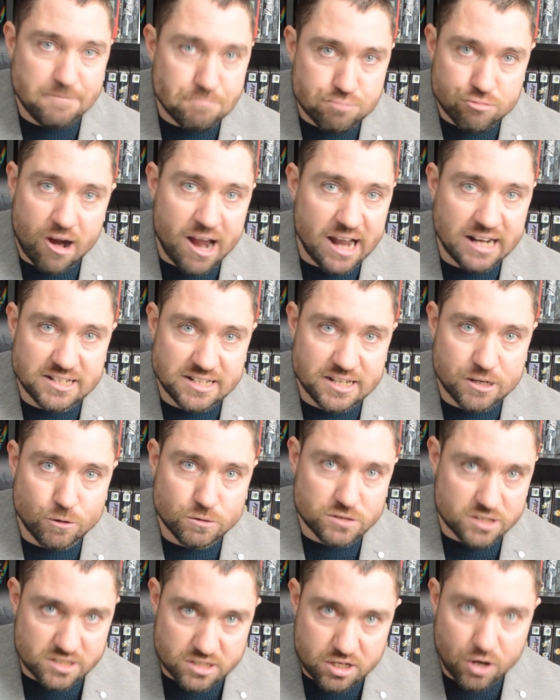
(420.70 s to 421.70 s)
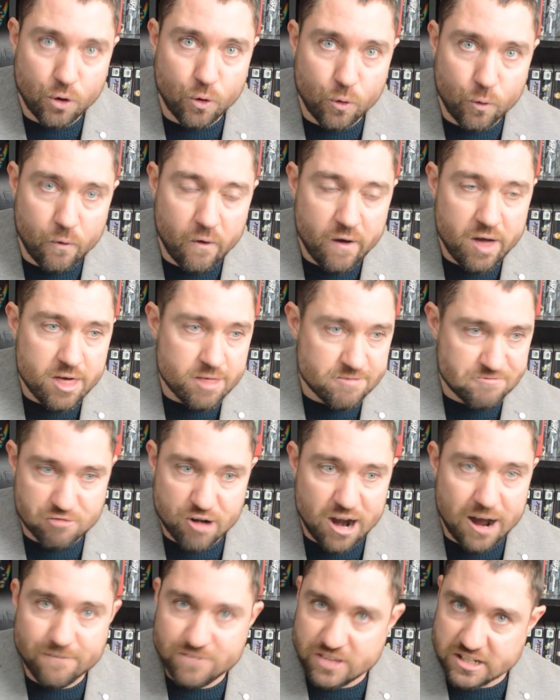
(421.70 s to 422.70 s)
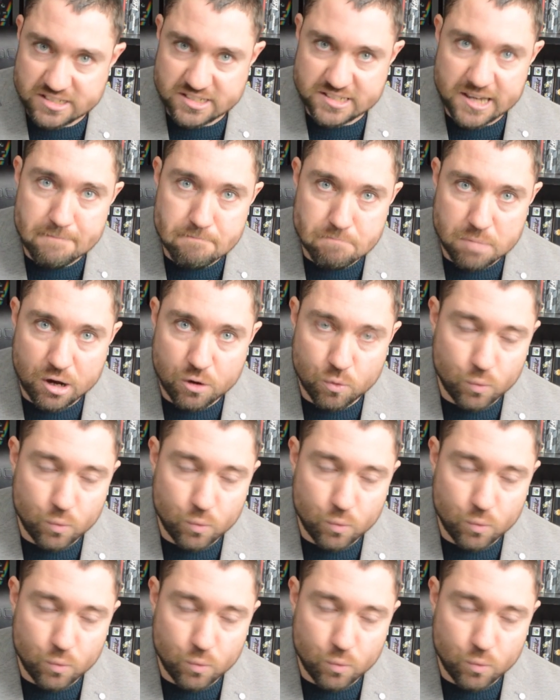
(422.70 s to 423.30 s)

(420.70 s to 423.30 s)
brand deals at all throughout December,